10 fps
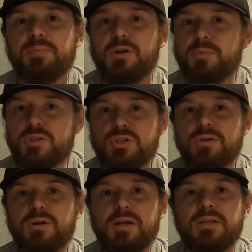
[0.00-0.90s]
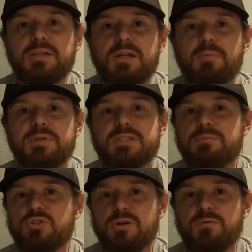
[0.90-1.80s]
Be sure they're not ending up in
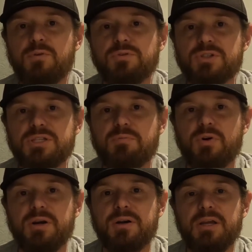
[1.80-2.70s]
some junk folder somewhere.